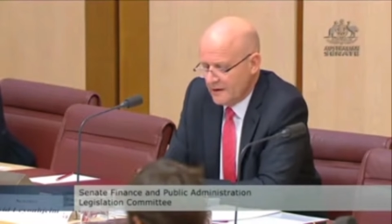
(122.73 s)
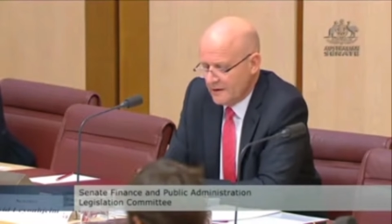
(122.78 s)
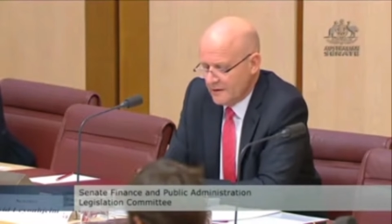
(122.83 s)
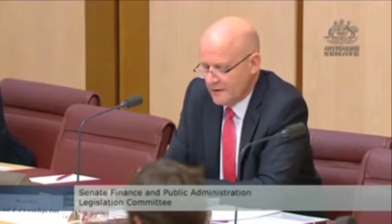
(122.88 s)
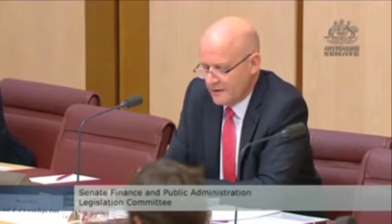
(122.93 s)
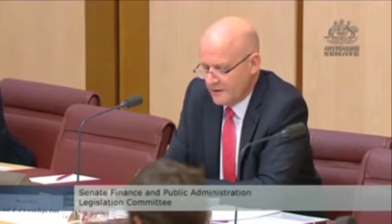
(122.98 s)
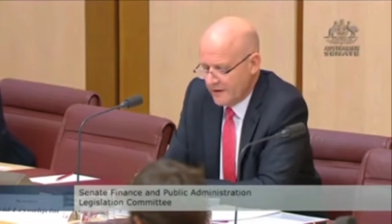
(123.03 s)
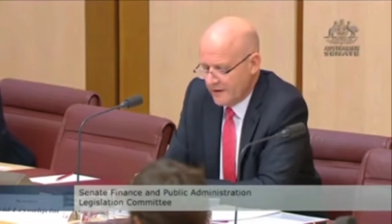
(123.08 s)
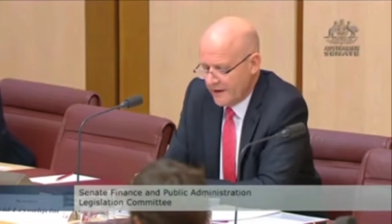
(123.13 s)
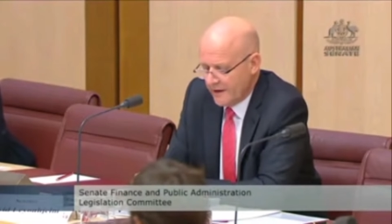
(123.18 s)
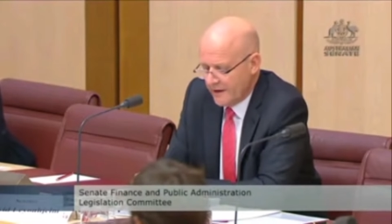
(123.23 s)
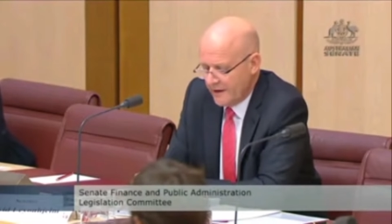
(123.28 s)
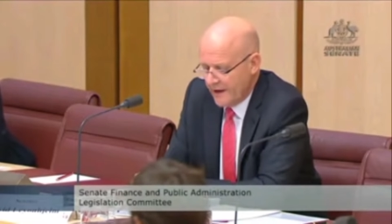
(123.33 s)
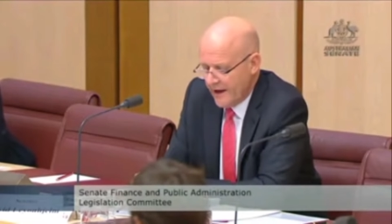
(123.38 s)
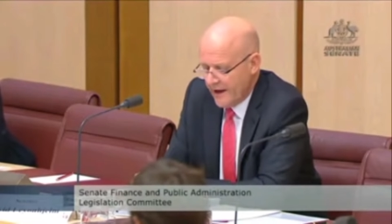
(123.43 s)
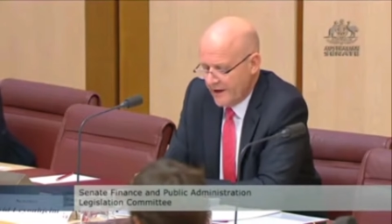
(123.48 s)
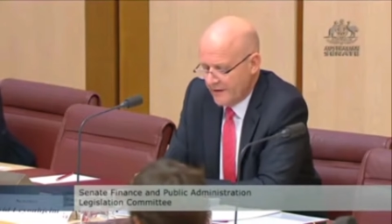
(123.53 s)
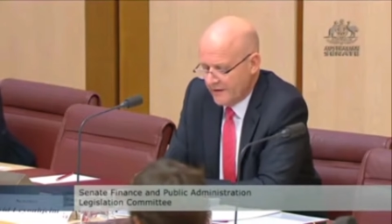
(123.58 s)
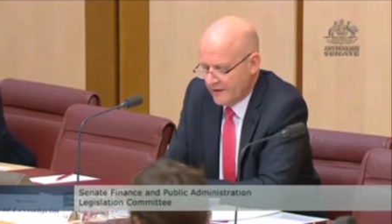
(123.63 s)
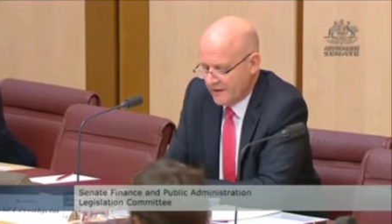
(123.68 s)
it on
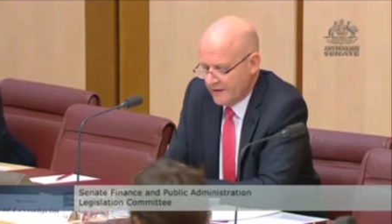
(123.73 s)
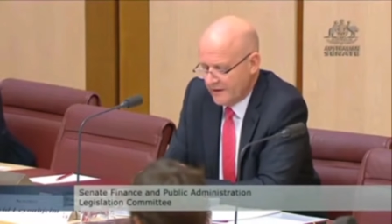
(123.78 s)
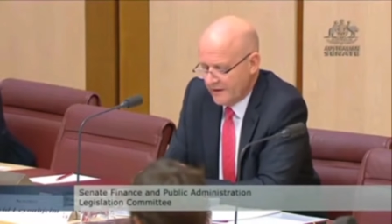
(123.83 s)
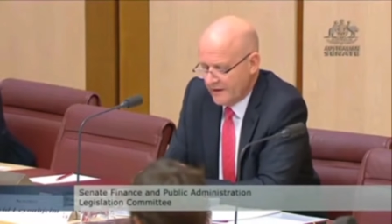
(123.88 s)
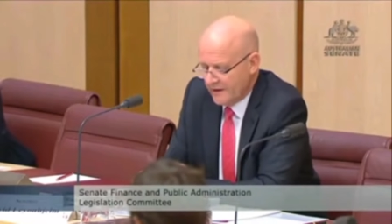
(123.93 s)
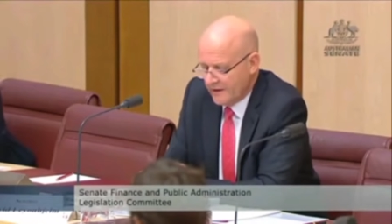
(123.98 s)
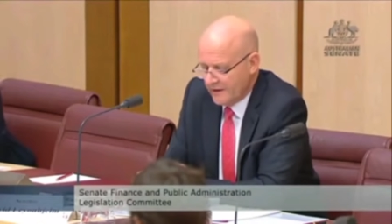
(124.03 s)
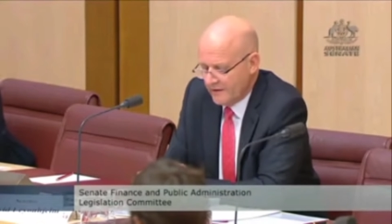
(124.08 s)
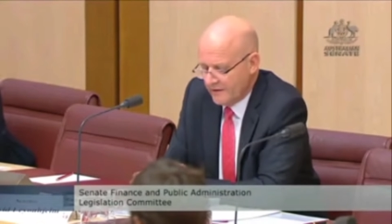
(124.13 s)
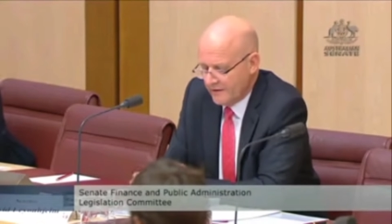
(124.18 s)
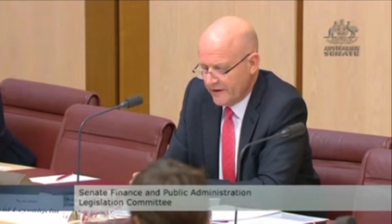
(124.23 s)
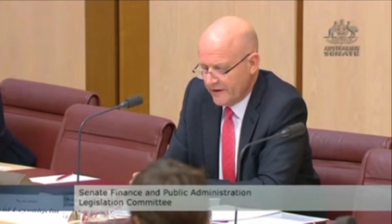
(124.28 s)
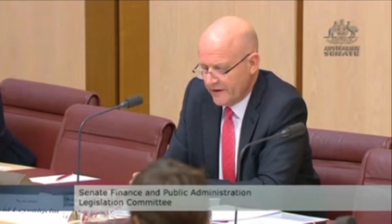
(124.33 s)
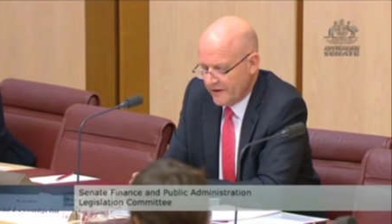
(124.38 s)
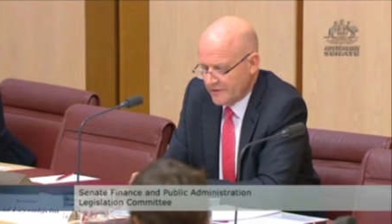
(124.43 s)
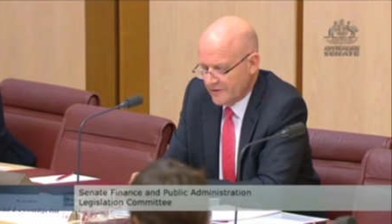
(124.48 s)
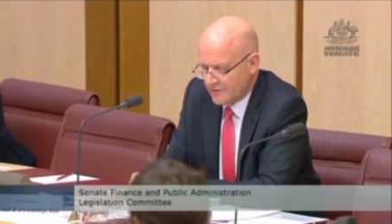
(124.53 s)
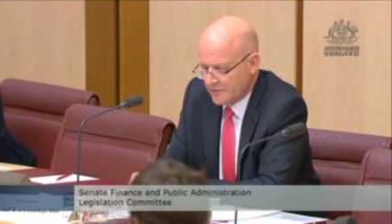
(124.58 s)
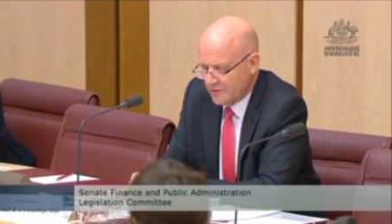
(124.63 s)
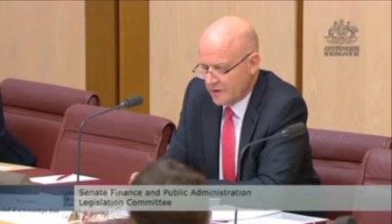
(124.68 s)
an hourly
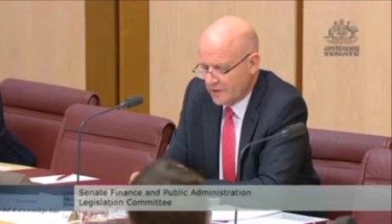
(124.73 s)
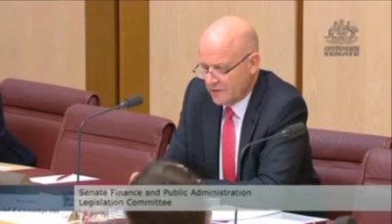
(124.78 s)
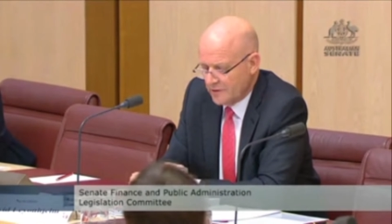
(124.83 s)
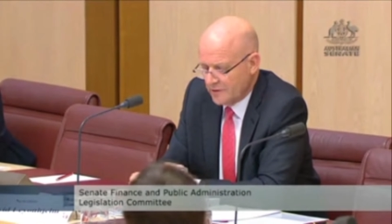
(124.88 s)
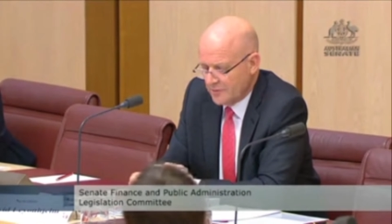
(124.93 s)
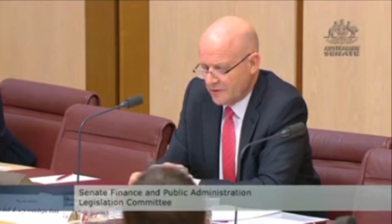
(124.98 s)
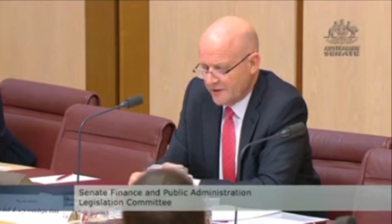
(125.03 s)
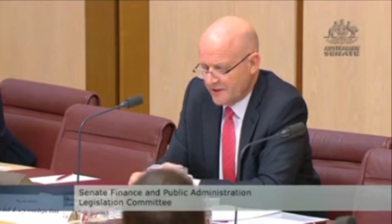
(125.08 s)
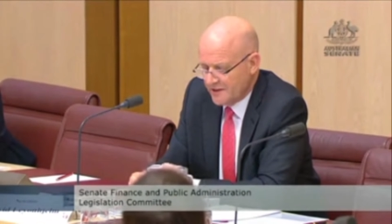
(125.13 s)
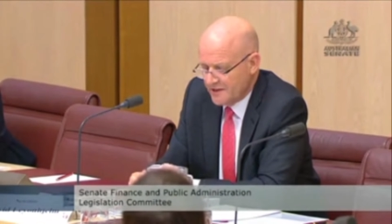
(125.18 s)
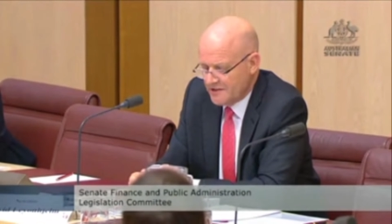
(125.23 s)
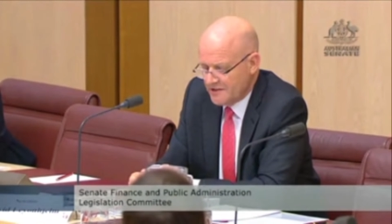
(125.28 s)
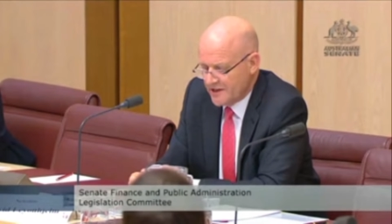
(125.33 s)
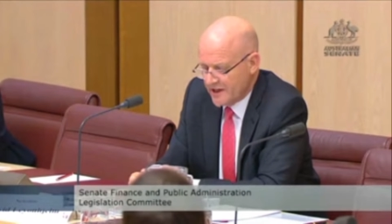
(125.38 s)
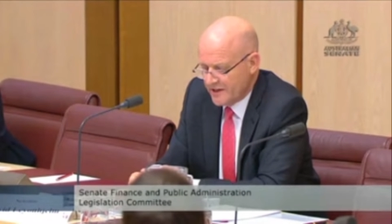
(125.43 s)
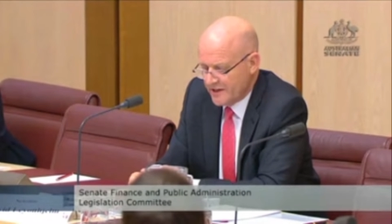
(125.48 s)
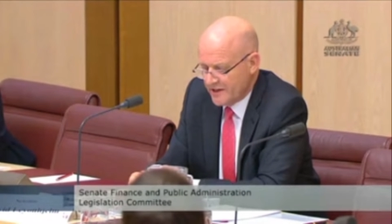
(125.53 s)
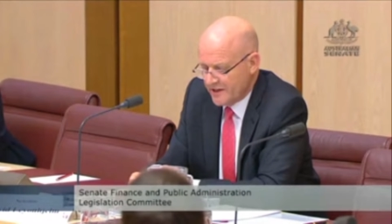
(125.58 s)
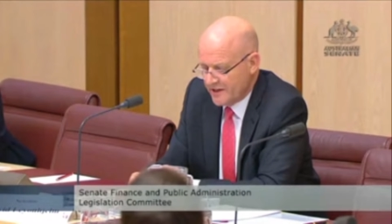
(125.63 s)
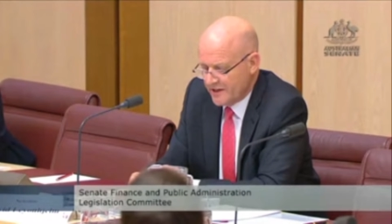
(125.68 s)
rate? What would be the
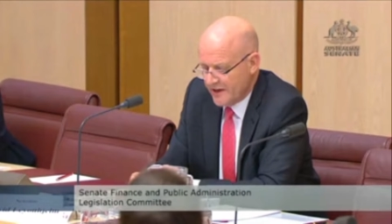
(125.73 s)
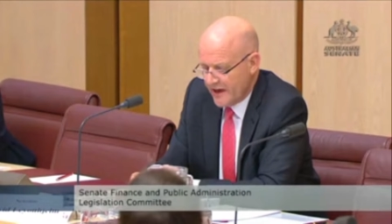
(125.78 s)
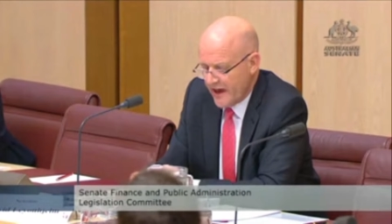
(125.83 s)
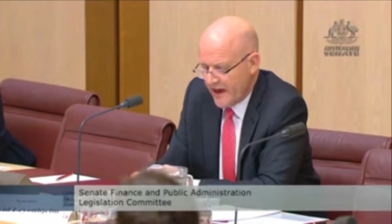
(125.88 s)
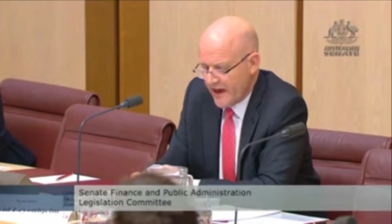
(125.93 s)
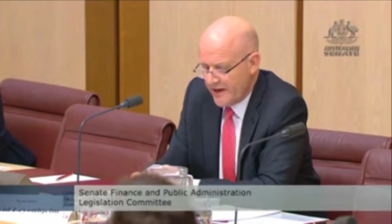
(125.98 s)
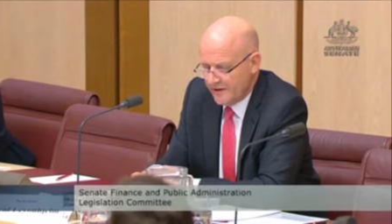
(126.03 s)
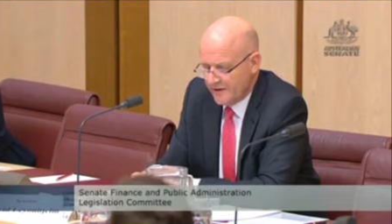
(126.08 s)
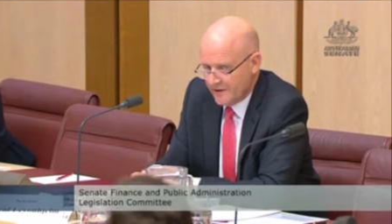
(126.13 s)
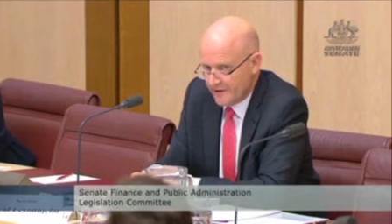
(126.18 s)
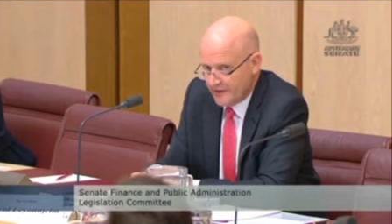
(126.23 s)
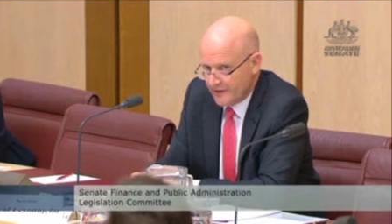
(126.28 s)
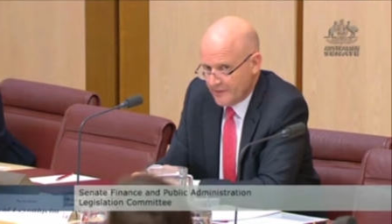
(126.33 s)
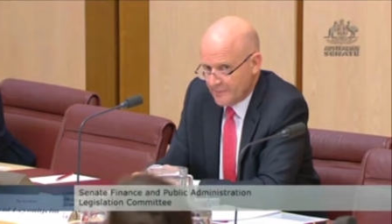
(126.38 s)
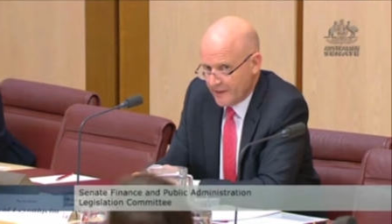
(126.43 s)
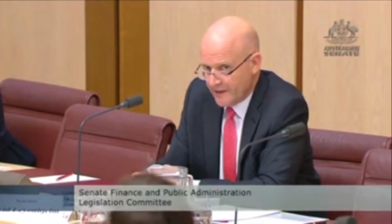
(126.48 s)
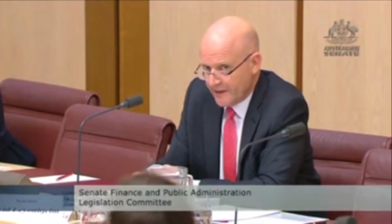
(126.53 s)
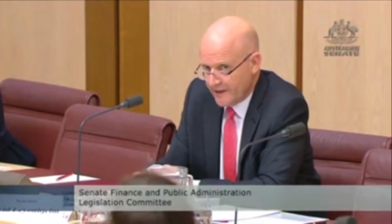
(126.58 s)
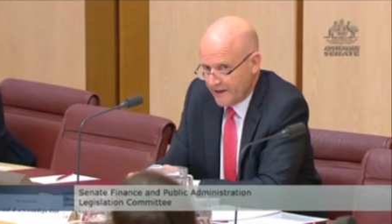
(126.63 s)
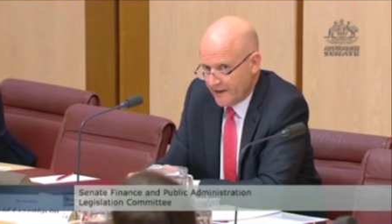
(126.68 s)
gender
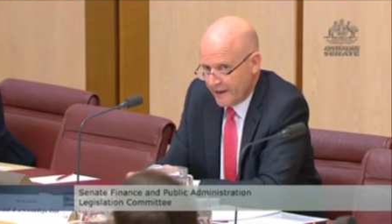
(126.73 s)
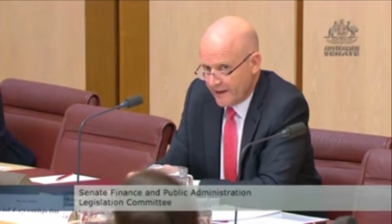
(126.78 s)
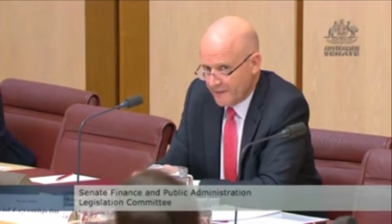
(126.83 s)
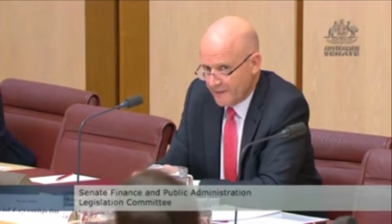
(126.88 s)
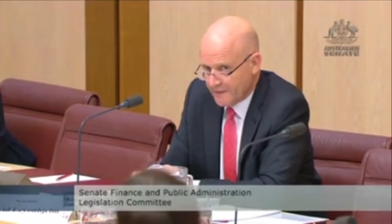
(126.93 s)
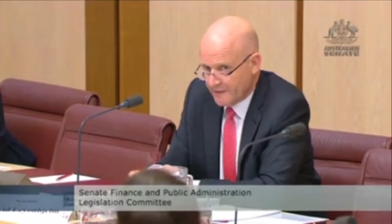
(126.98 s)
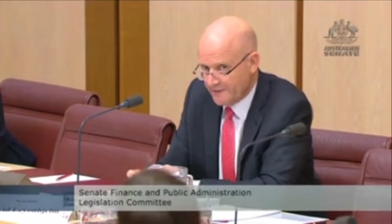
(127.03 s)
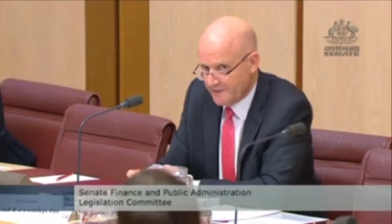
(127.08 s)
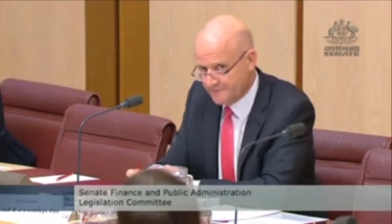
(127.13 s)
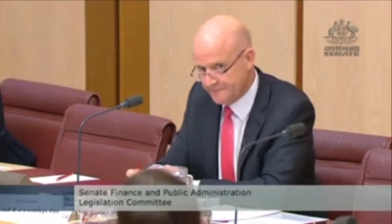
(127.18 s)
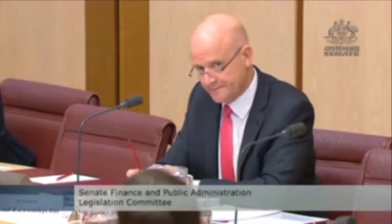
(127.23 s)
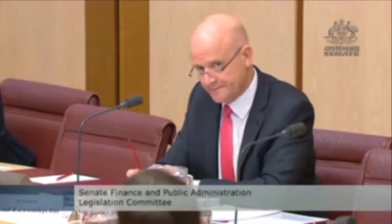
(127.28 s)
hourly pay gap?